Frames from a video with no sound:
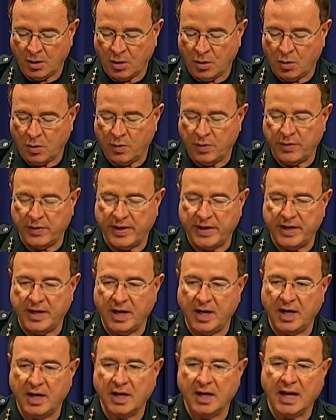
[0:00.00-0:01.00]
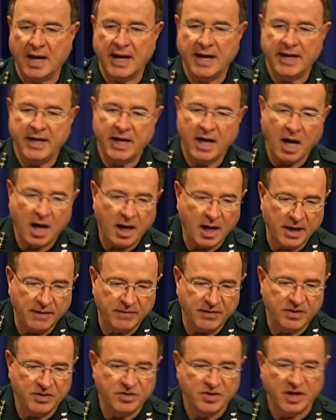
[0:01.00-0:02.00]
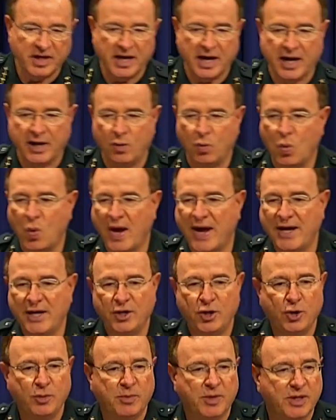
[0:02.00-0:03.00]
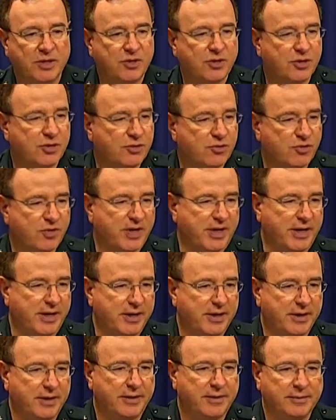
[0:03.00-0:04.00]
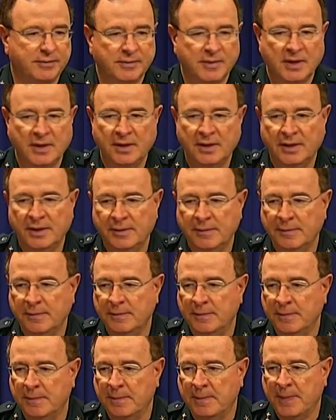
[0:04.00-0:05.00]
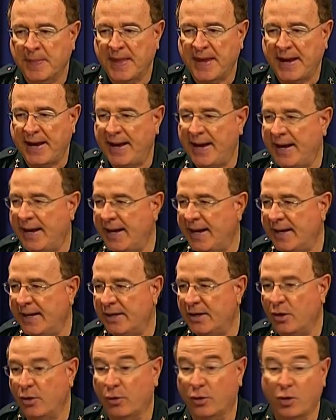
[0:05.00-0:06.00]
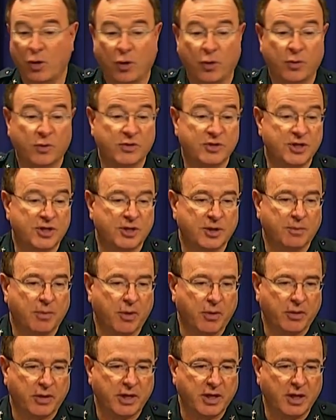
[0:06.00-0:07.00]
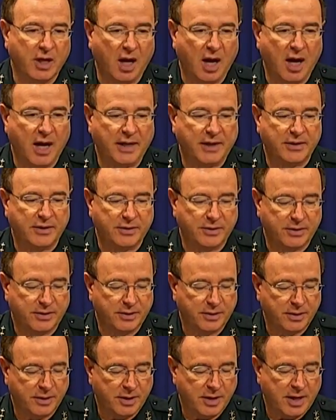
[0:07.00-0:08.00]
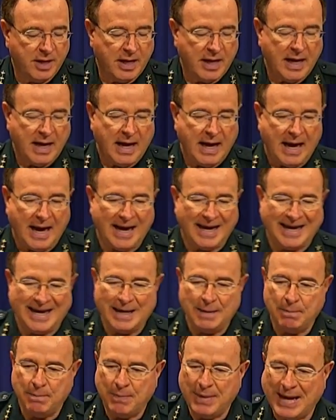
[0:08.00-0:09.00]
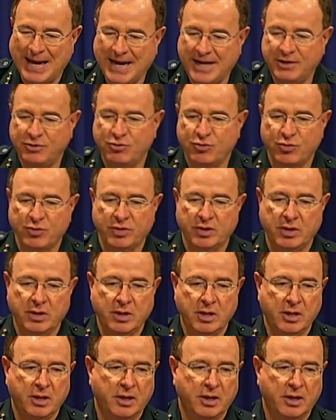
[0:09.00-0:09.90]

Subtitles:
where a young lady obviously had way too much to drink. And her car was in the parking lot, and a patron